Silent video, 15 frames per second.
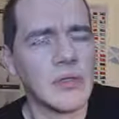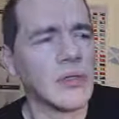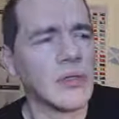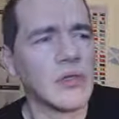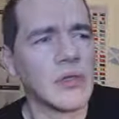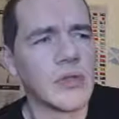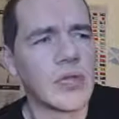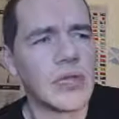
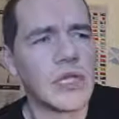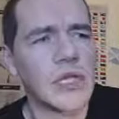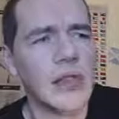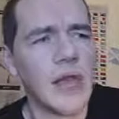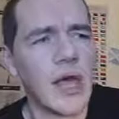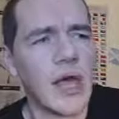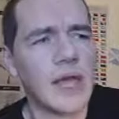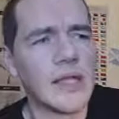no
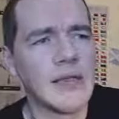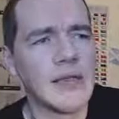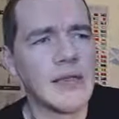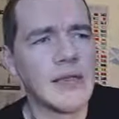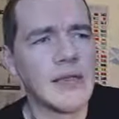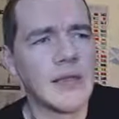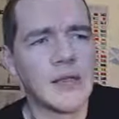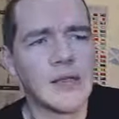3D
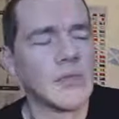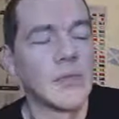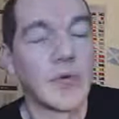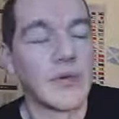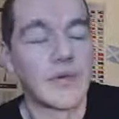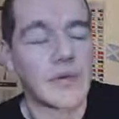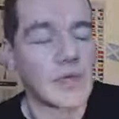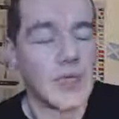Land,
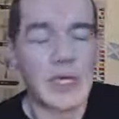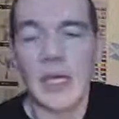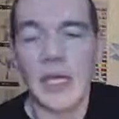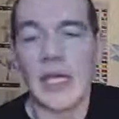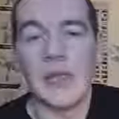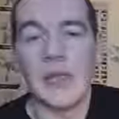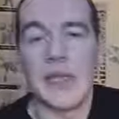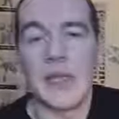whatever.
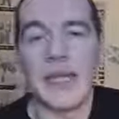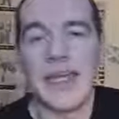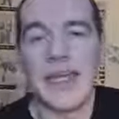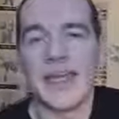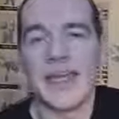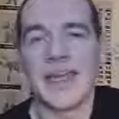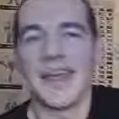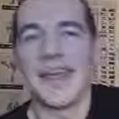
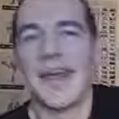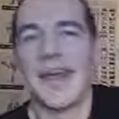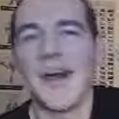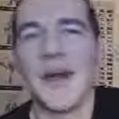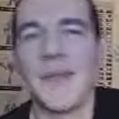Anyway,